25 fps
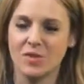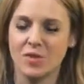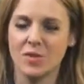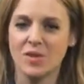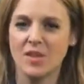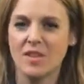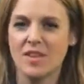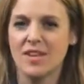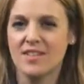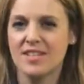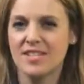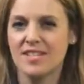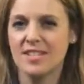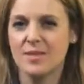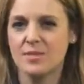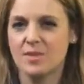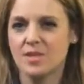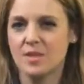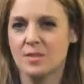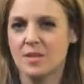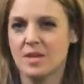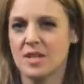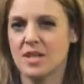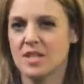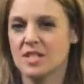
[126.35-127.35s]
This seems to be
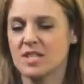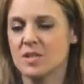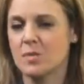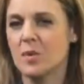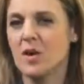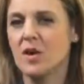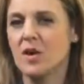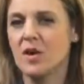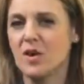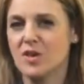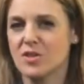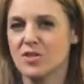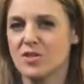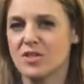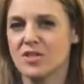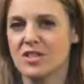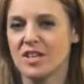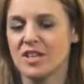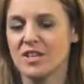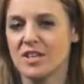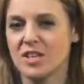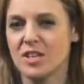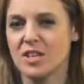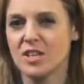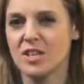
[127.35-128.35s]
a departure then,
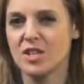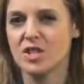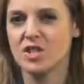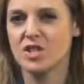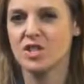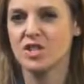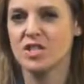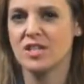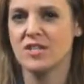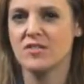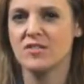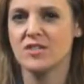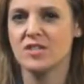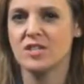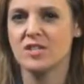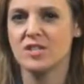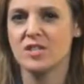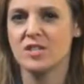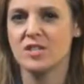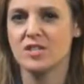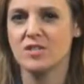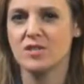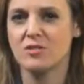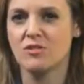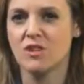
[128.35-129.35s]
a shift in
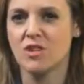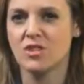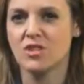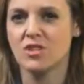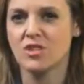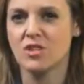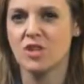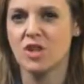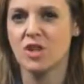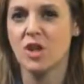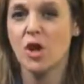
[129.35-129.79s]
strategy.